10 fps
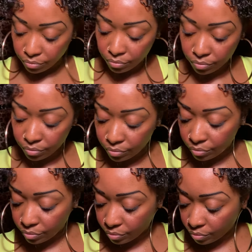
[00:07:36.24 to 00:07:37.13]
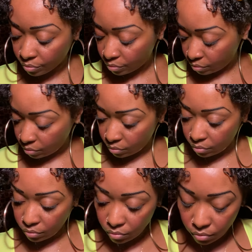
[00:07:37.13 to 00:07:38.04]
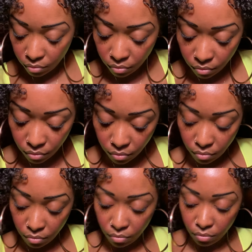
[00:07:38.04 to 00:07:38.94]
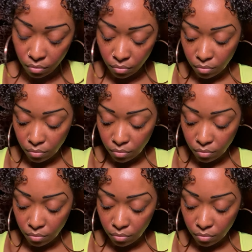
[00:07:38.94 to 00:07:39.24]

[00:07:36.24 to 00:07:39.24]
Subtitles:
[no speech]